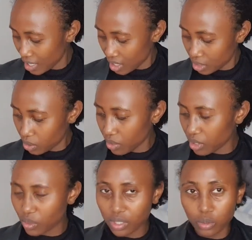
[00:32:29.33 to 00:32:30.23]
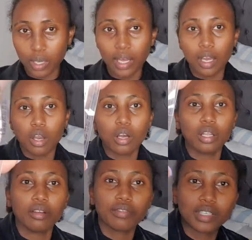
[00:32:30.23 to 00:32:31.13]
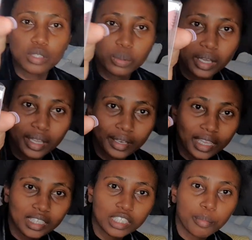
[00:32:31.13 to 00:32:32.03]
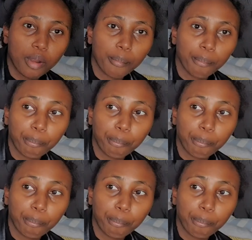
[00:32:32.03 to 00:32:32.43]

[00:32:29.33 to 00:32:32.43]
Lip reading: so these ones were, all of these were 90 bob.